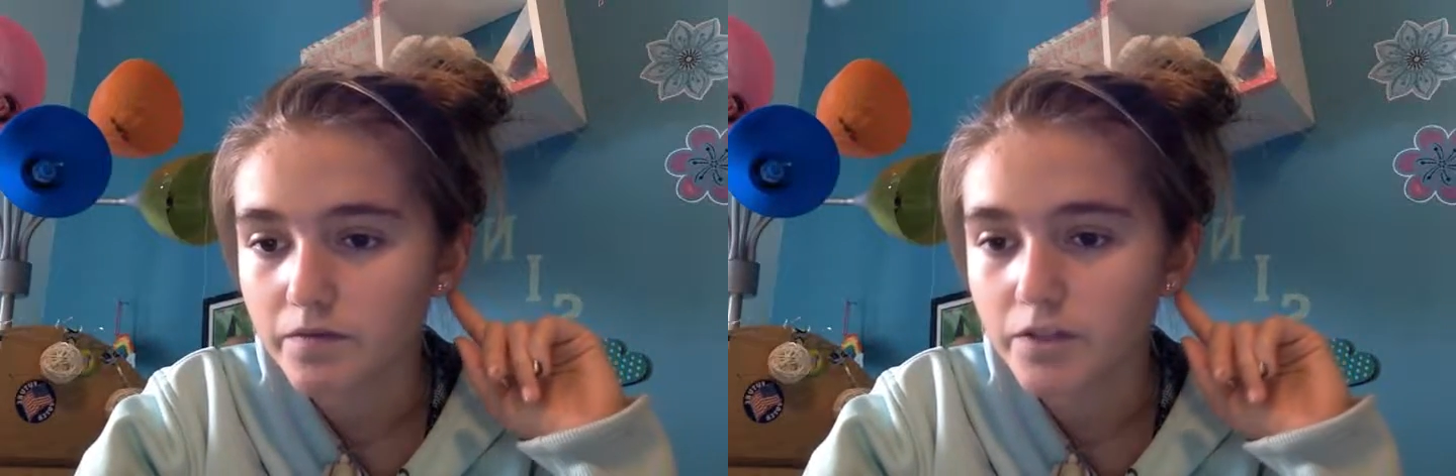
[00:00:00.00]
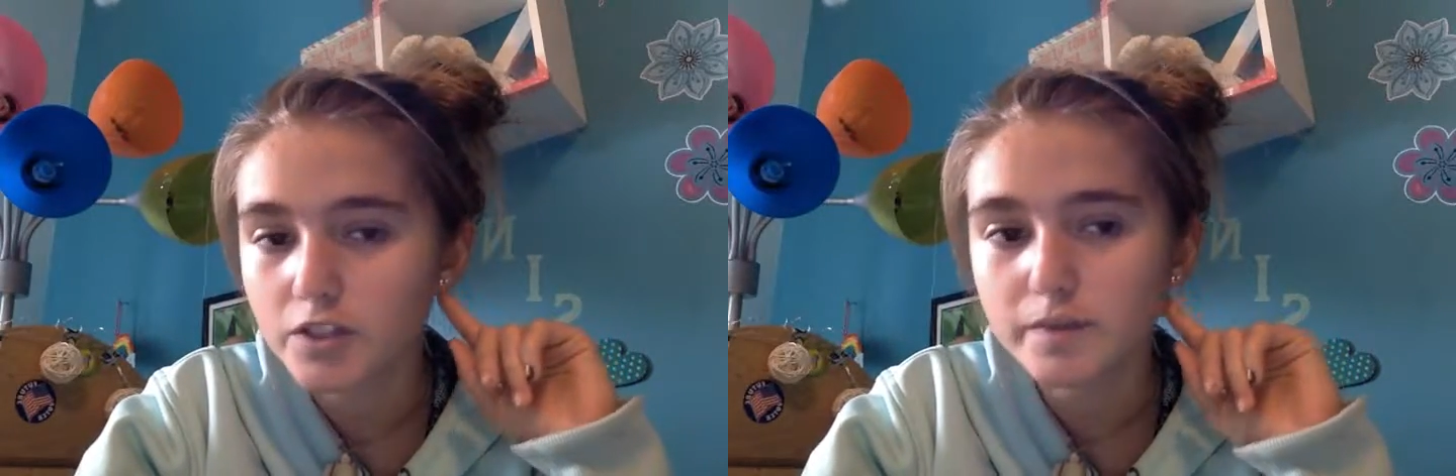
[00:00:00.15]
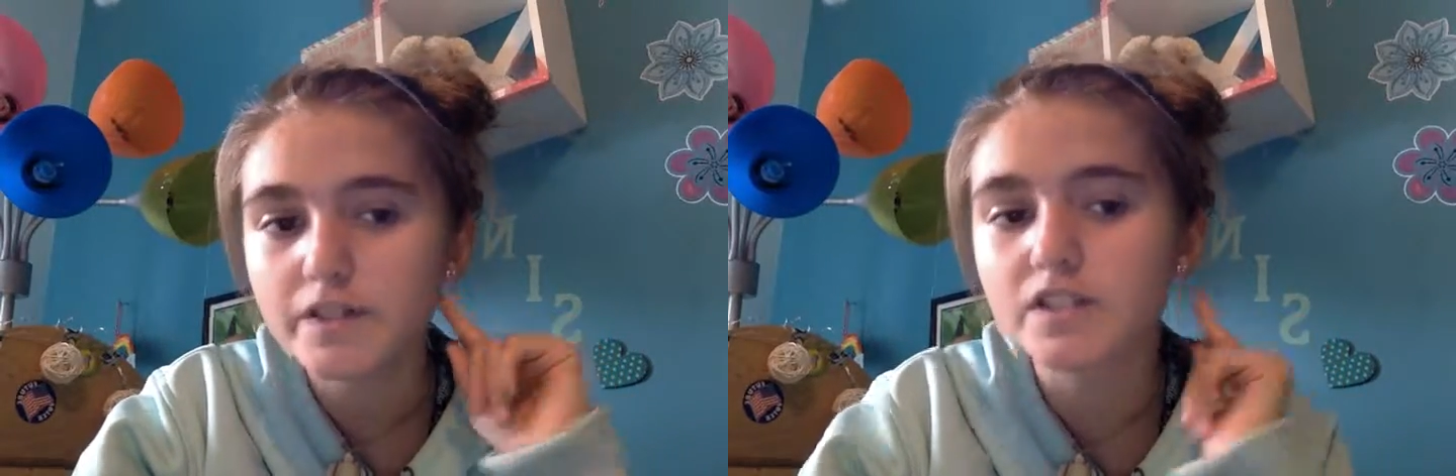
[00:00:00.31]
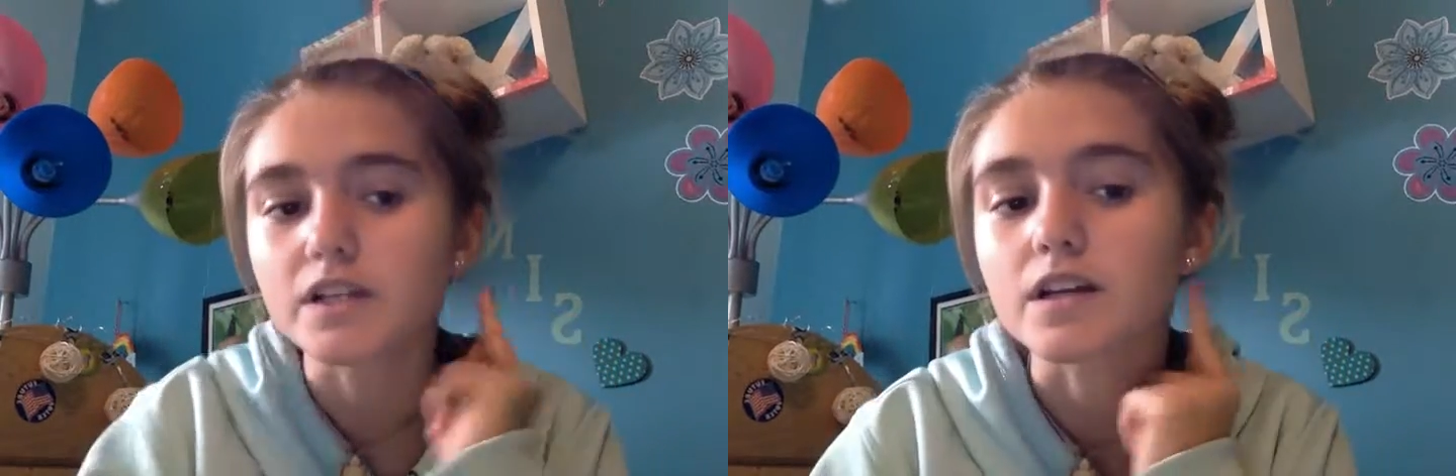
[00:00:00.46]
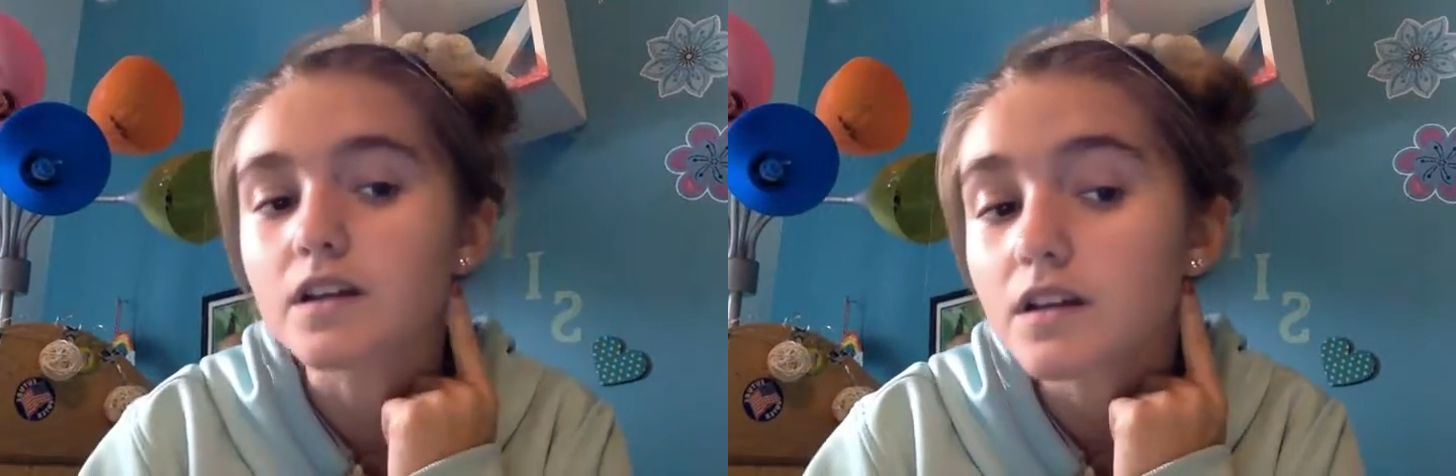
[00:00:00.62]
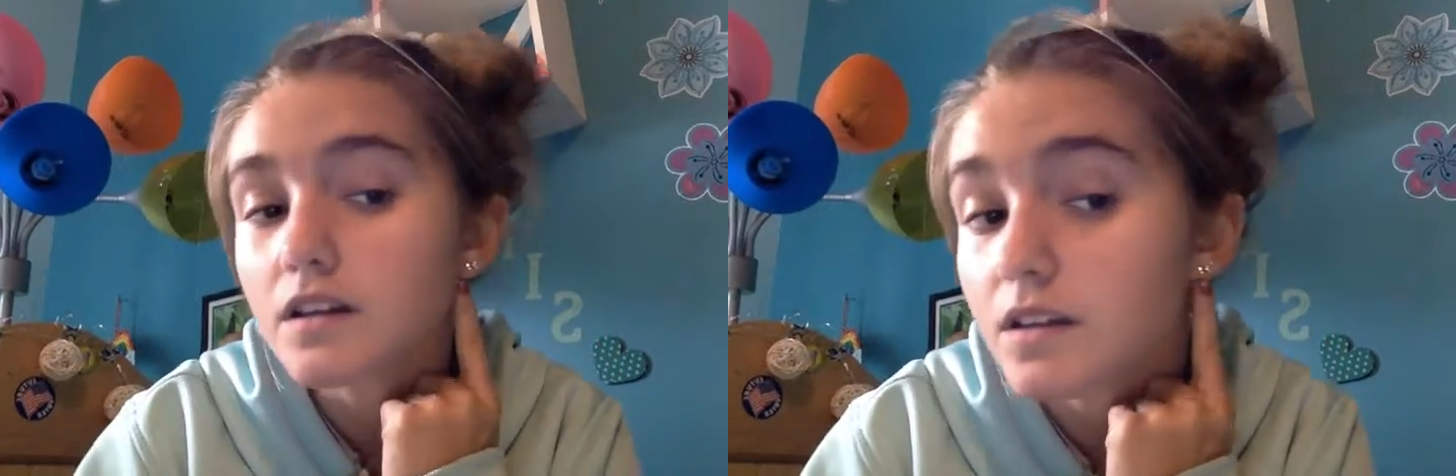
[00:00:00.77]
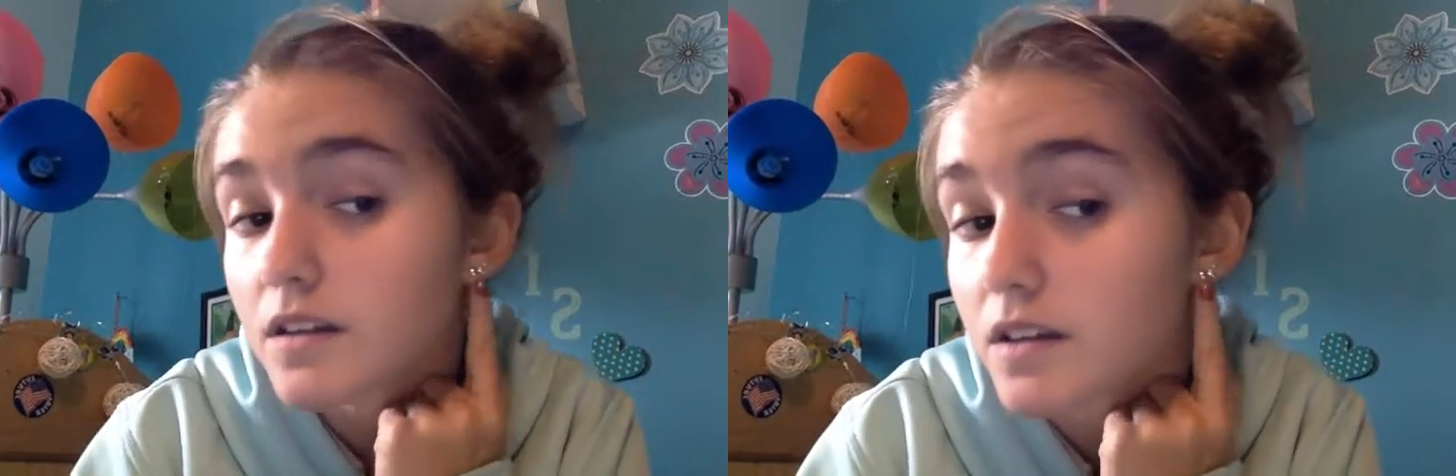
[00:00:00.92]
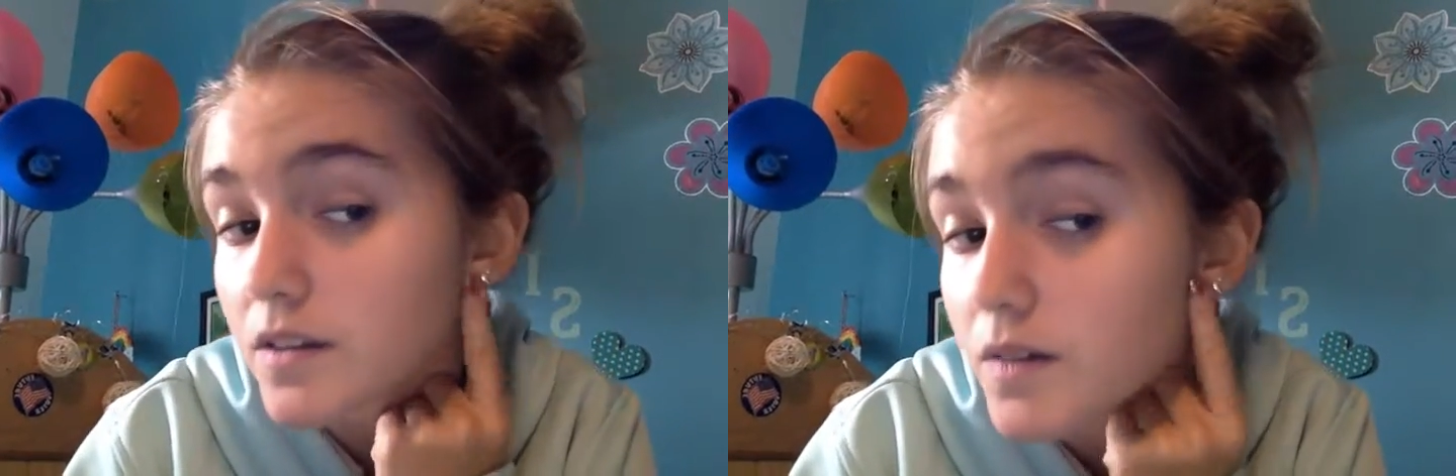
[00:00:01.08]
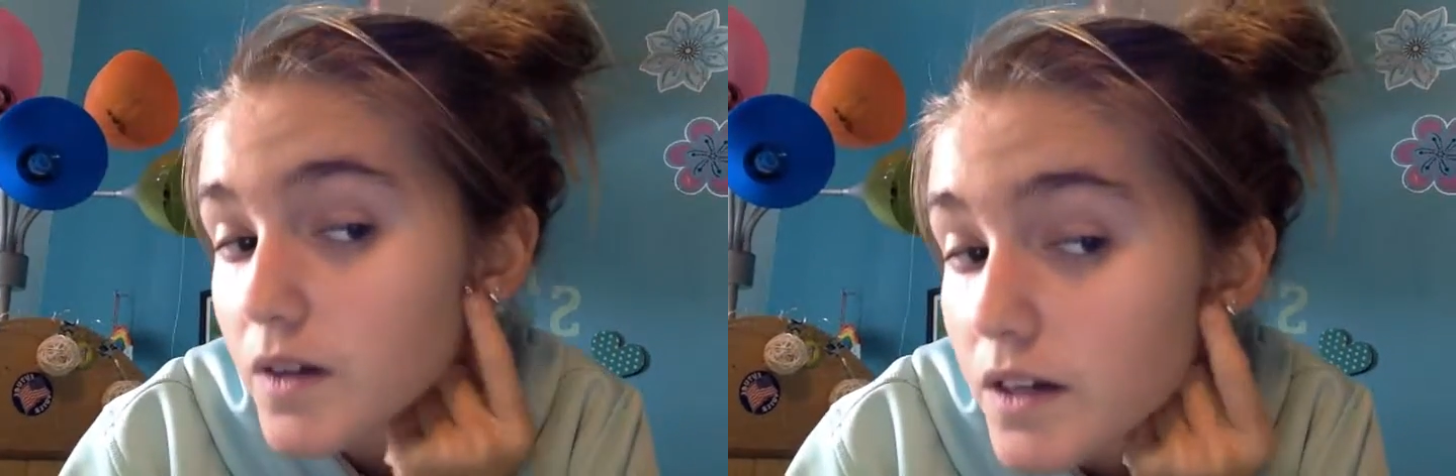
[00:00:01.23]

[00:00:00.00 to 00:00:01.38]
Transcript: First piercing, this